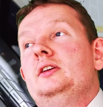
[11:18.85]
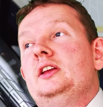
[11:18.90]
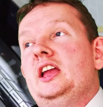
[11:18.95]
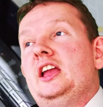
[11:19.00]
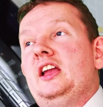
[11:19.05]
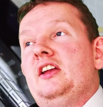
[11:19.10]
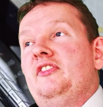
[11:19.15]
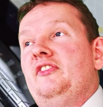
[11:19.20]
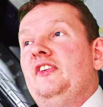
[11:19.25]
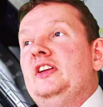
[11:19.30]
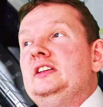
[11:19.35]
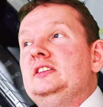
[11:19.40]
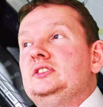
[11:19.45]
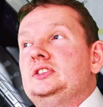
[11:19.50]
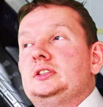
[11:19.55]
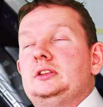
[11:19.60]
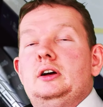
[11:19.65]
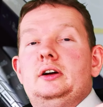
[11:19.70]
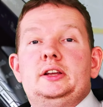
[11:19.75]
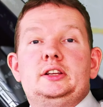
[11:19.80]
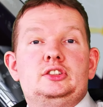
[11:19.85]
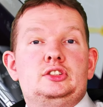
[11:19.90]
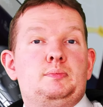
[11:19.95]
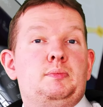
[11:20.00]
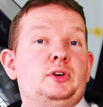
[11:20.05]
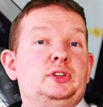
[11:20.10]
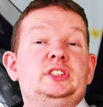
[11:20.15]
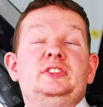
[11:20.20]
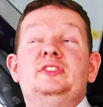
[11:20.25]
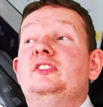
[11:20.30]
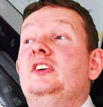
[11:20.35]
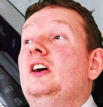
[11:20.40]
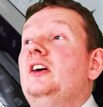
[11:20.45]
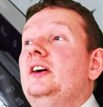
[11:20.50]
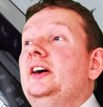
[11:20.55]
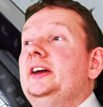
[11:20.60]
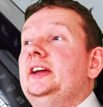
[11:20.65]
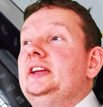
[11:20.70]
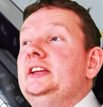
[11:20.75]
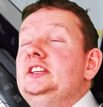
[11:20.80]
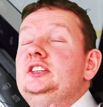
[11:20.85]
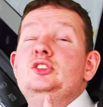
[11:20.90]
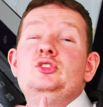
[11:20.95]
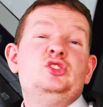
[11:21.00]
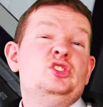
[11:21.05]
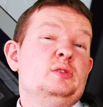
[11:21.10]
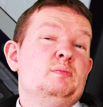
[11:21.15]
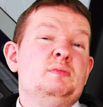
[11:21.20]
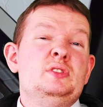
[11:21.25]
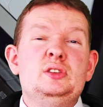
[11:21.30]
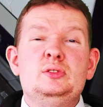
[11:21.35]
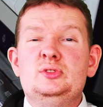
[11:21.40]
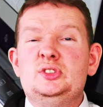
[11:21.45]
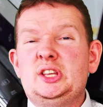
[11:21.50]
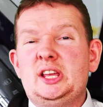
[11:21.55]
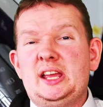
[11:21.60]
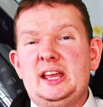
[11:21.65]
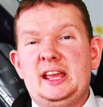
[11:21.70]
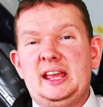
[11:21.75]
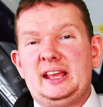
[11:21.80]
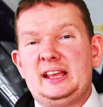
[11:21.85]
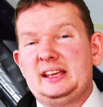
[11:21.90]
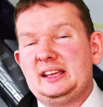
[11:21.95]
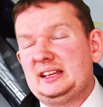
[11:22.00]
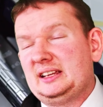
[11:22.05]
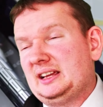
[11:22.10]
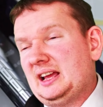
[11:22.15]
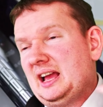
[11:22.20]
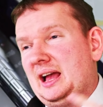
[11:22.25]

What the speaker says: things like Spotify, YouTube Music,